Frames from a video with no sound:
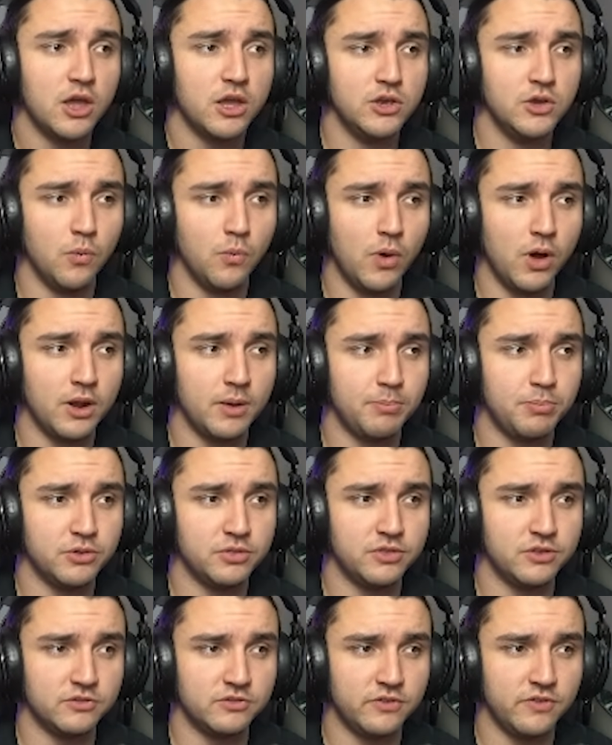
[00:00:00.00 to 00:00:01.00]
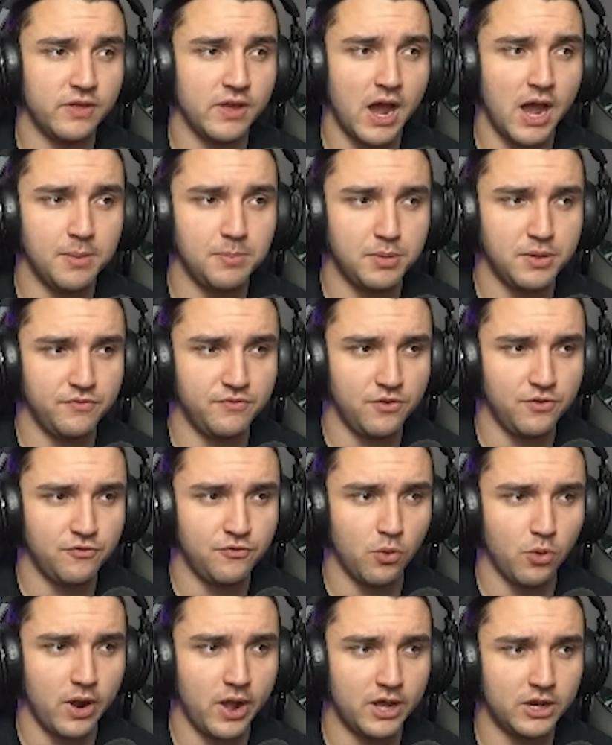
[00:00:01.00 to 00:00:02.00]
you'll want to put this to the
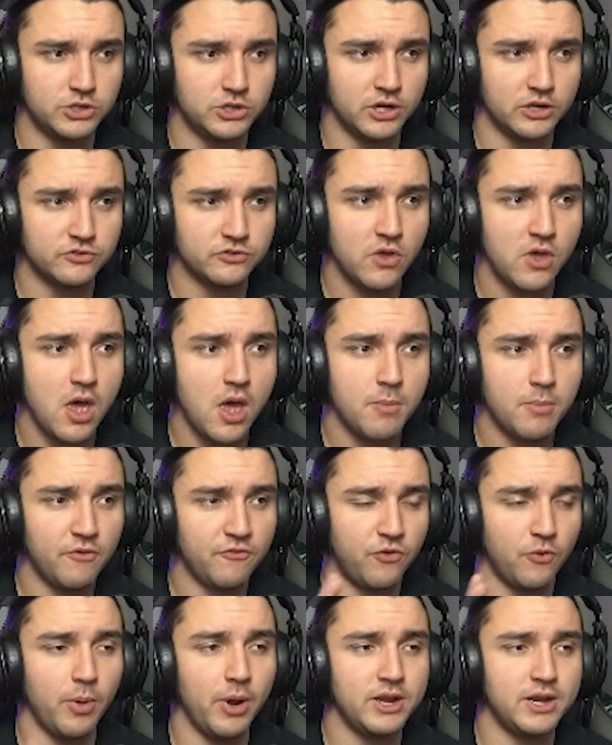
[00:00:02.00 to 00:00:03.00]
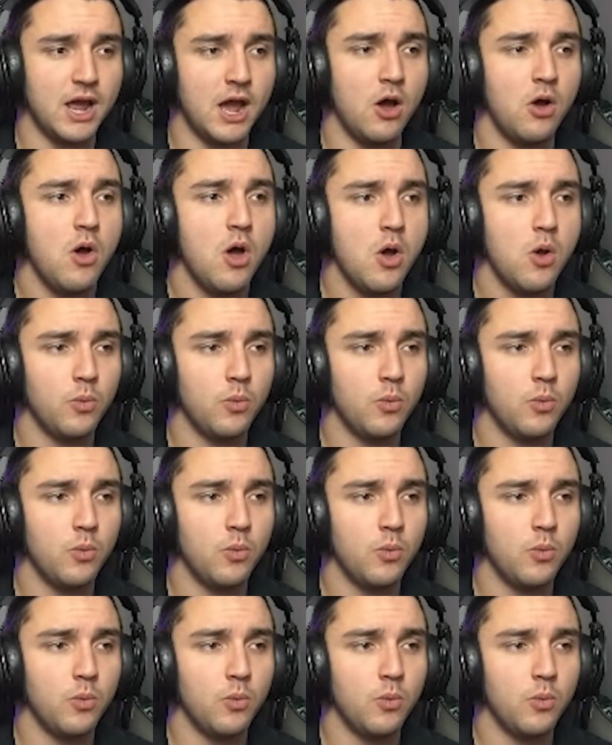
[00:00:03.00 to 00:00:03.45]
IPv4 address. But for right now,